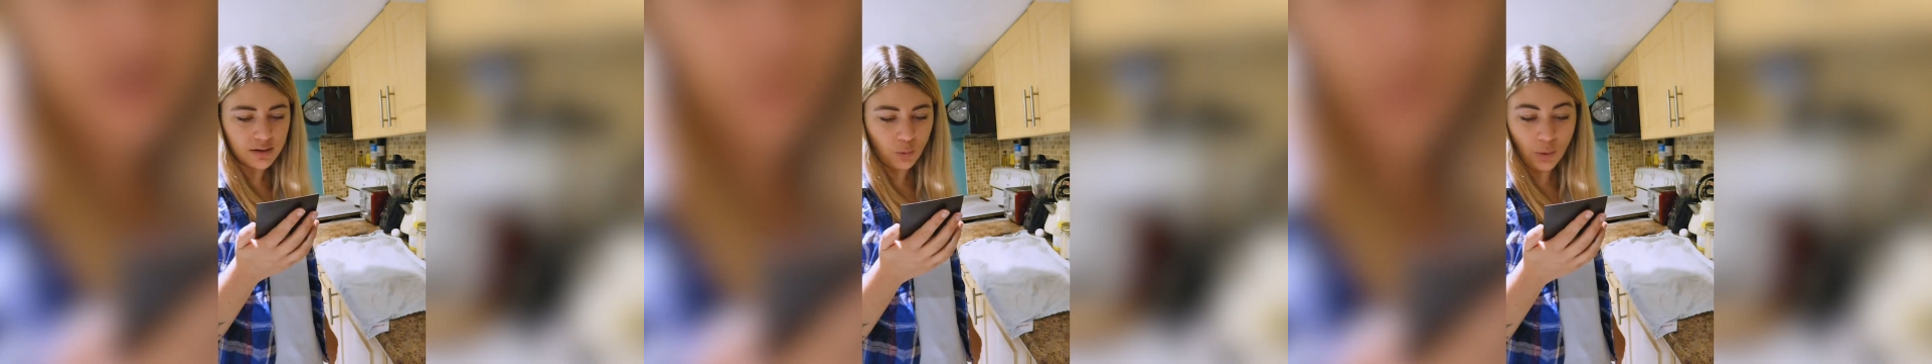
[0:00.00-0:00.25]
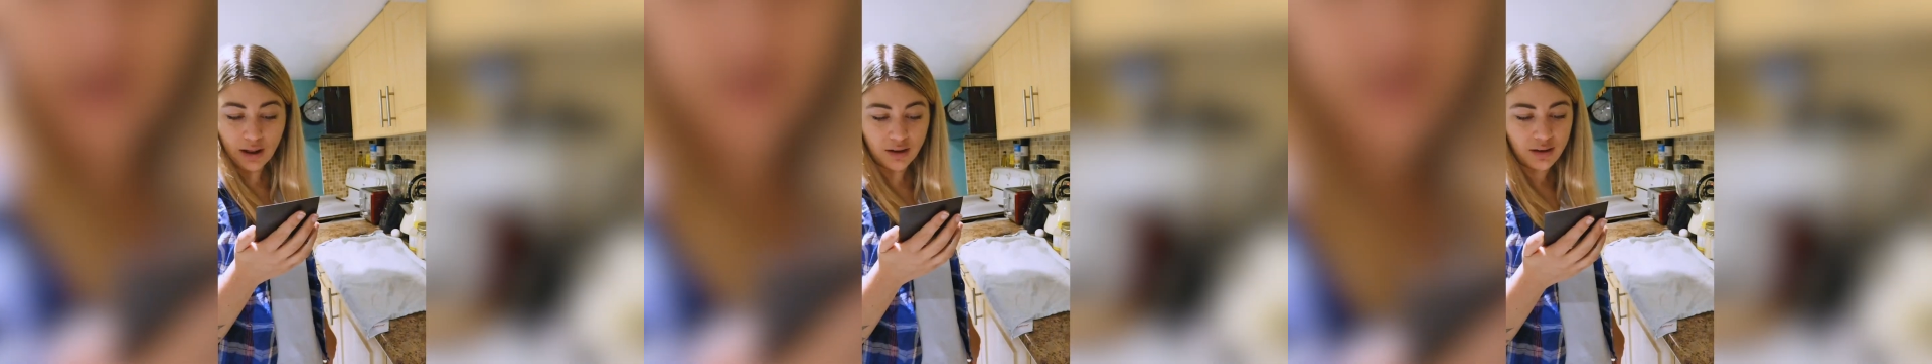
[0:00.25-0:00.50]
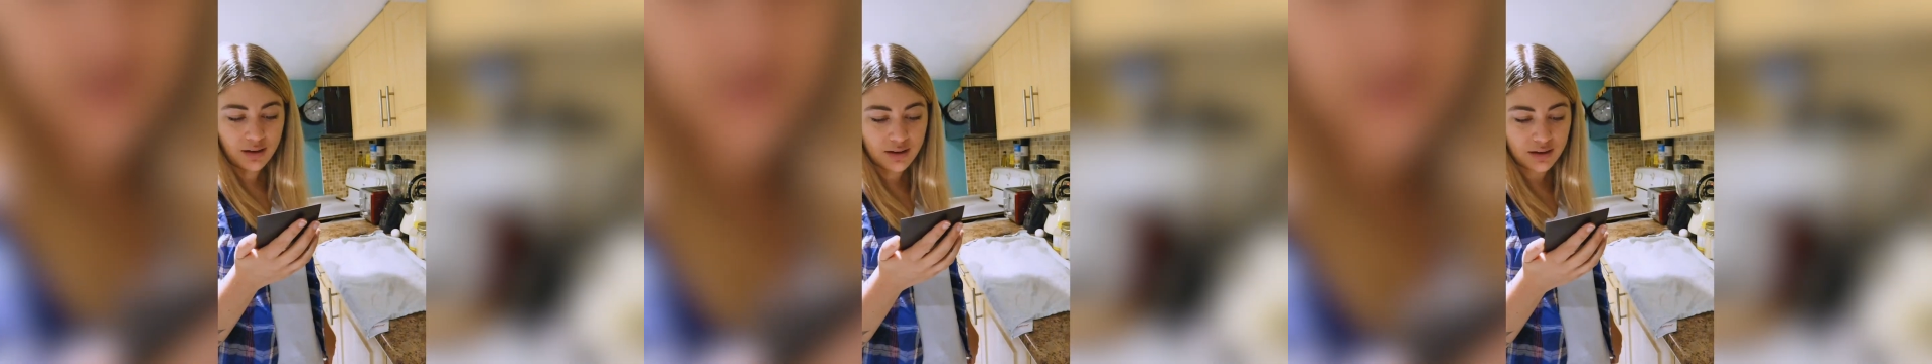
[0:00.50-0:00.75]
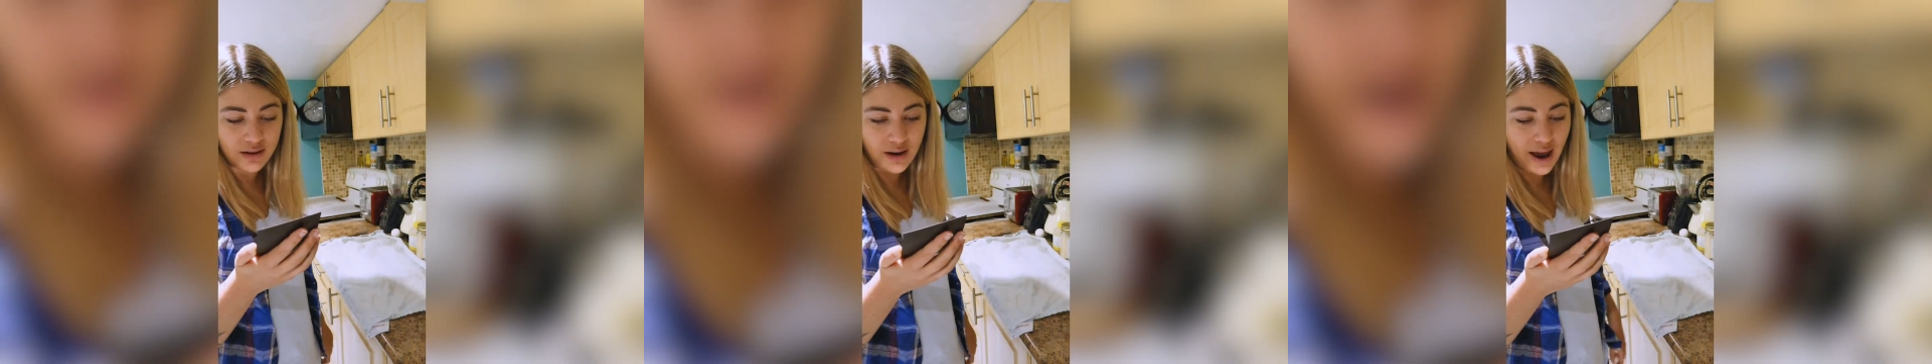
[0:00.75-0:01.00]
Well,
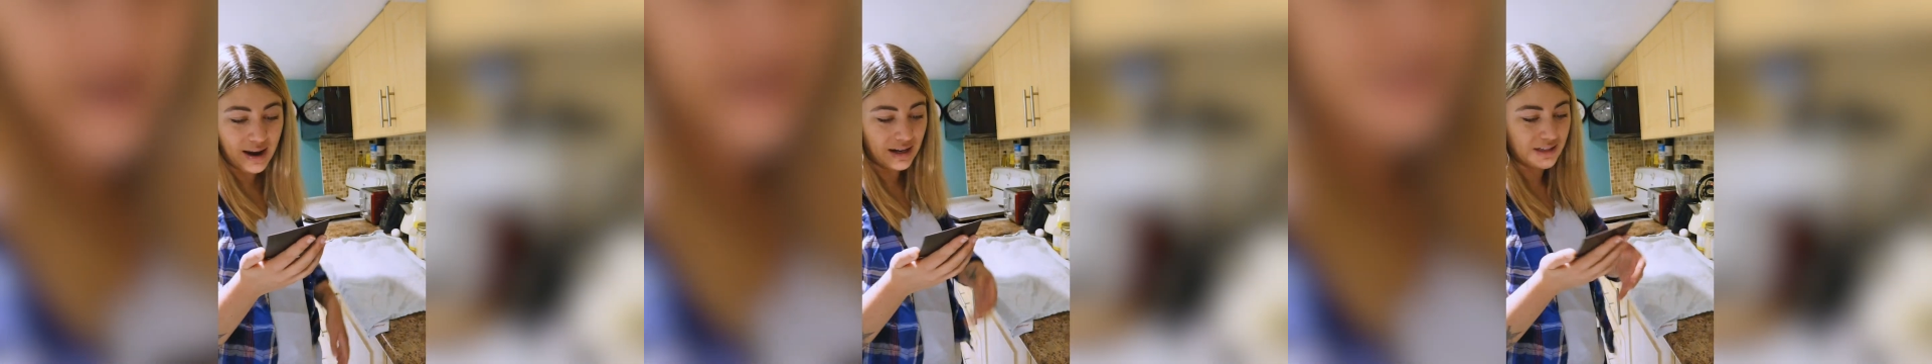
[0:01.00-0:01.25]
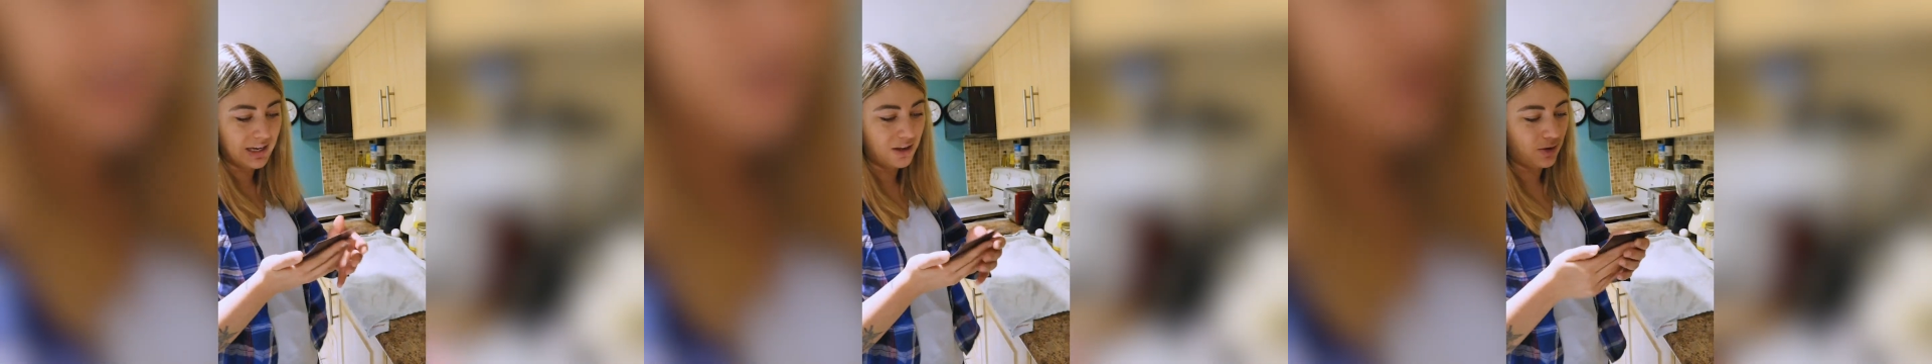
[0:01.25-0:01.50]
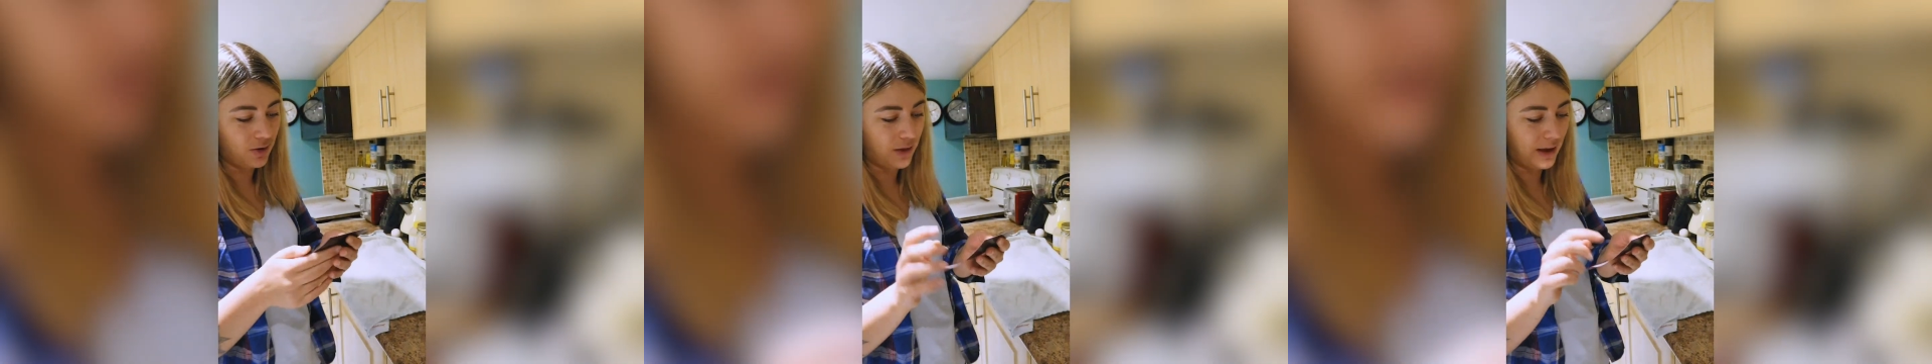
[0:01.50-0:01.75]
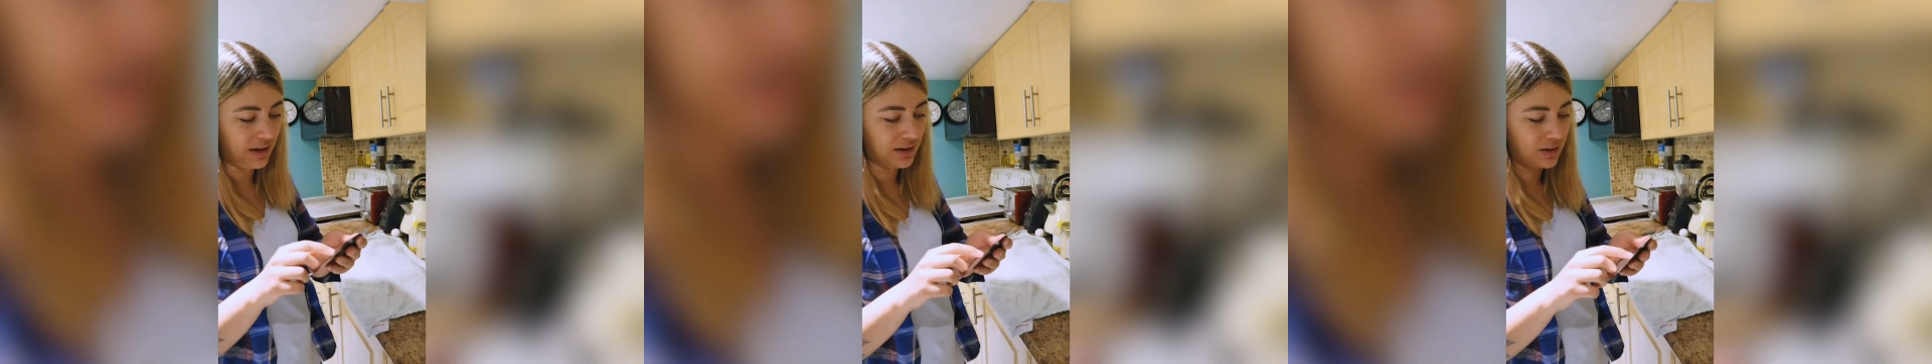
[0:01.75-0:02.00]
I can tell you
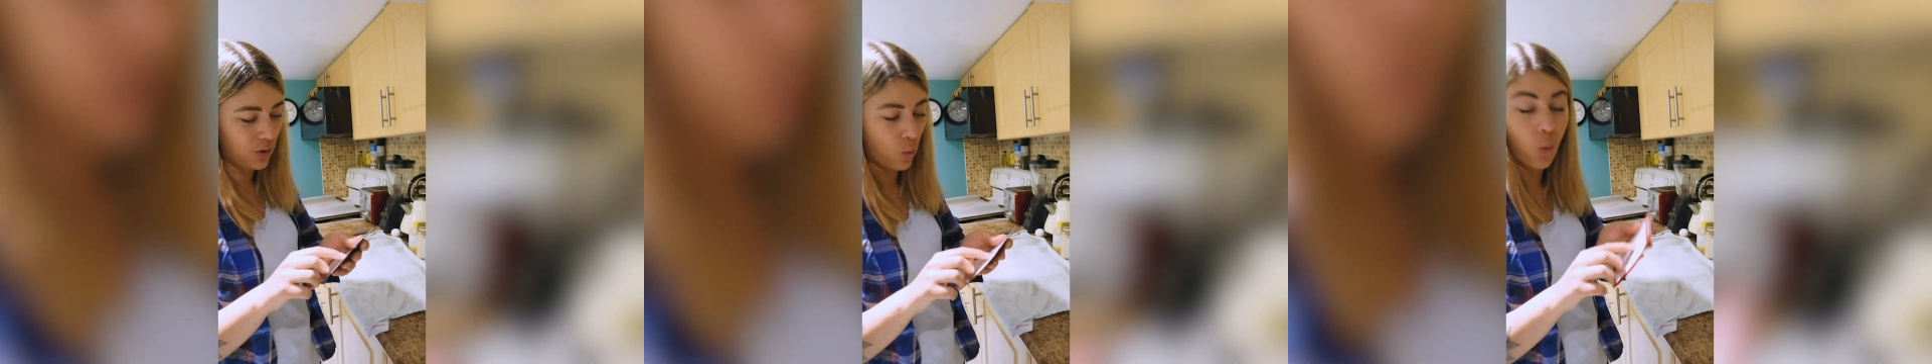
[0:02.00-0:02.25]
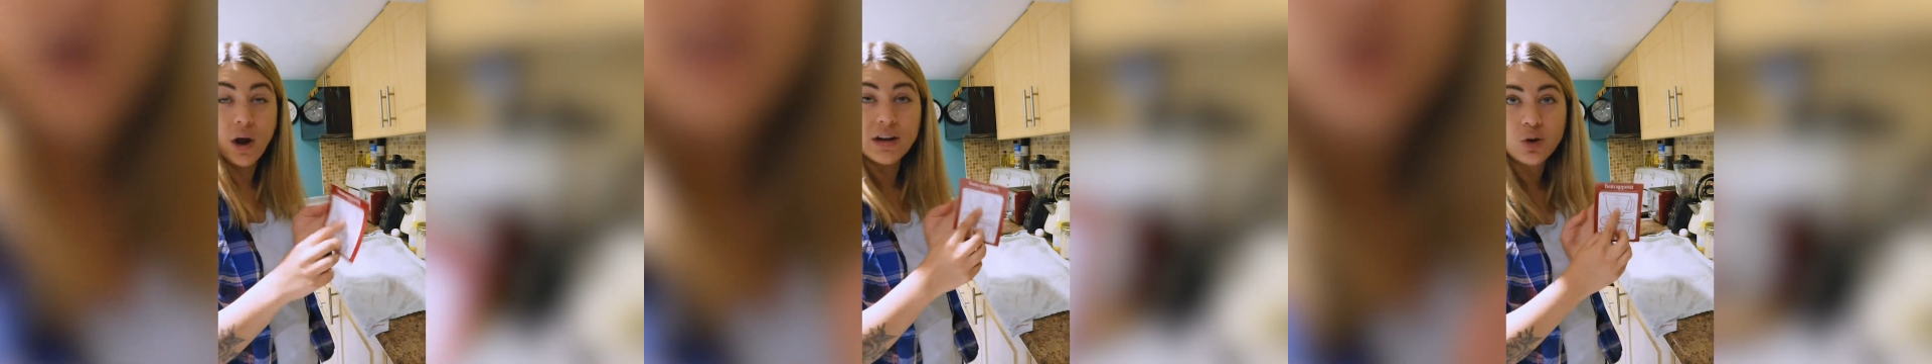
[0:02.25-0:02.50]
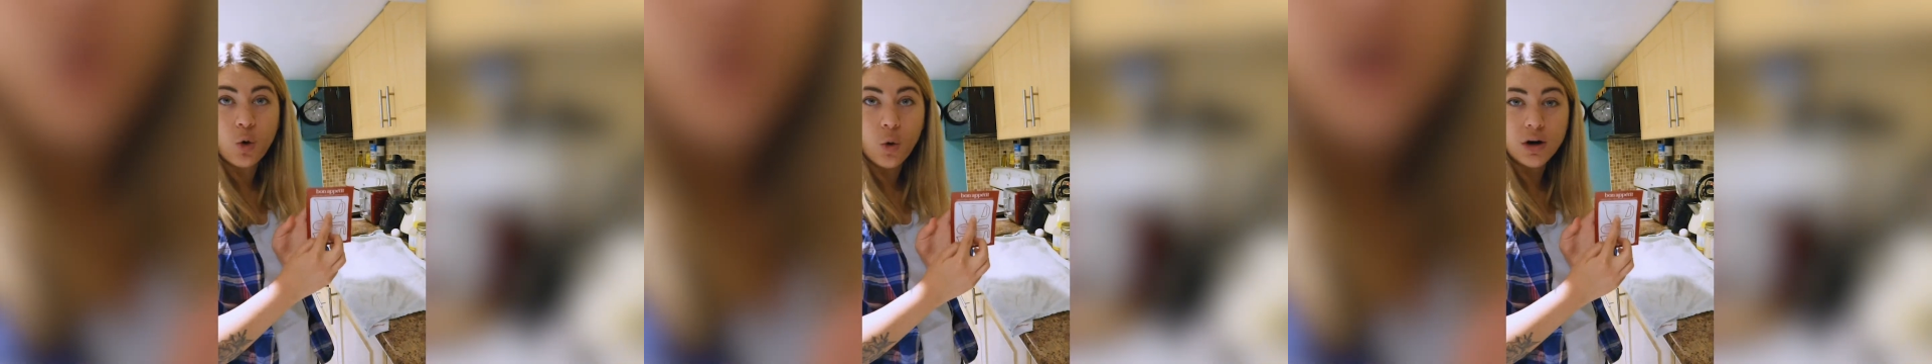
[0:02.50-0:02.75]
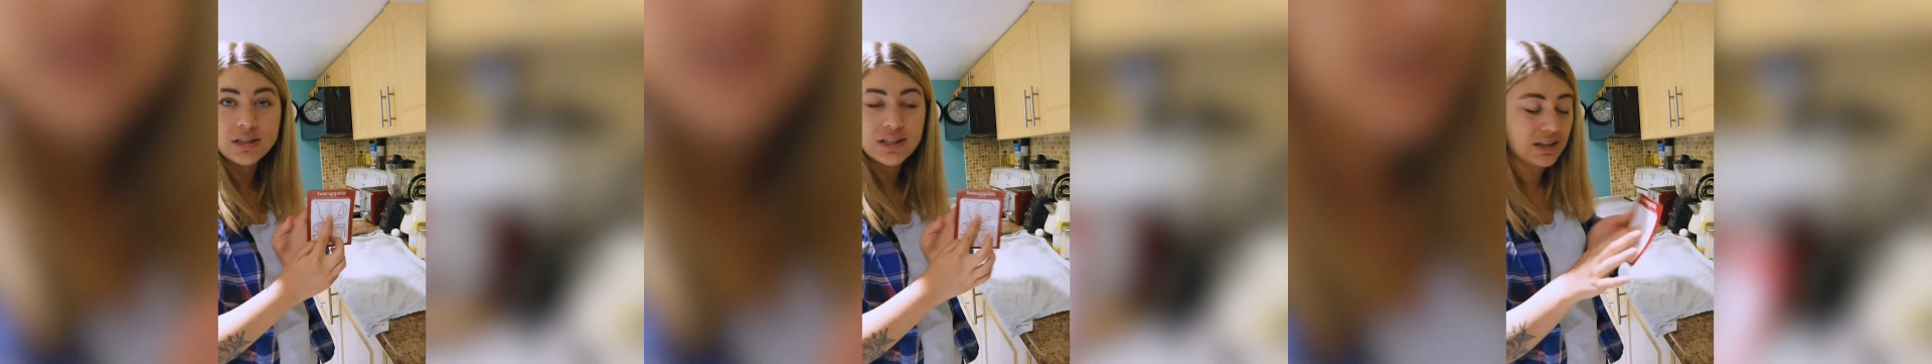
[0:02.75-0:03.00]
that 1
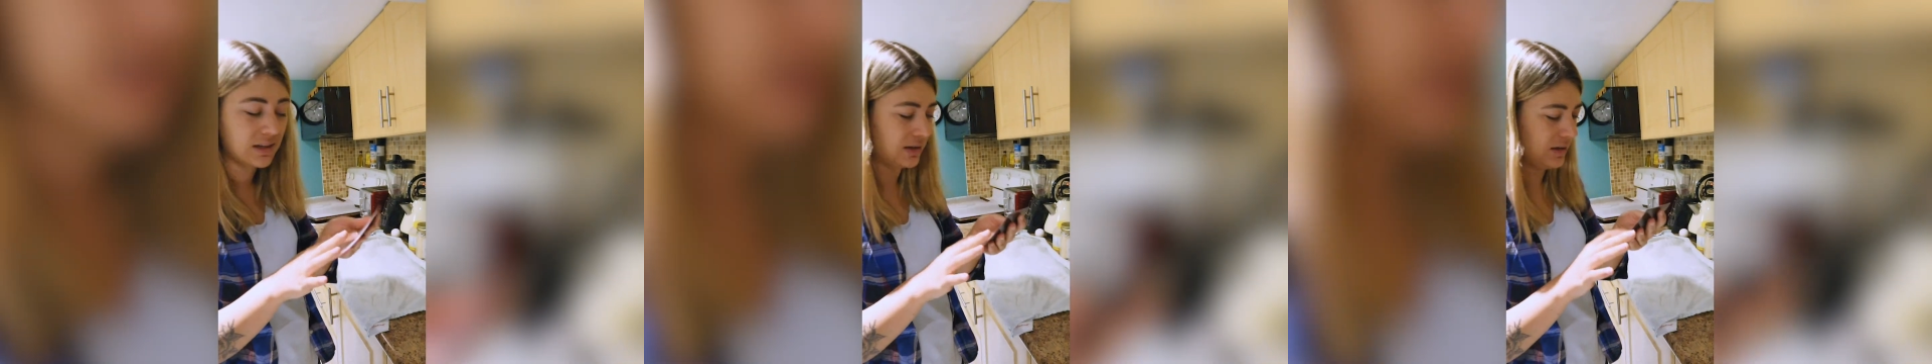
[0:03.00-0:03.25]
quart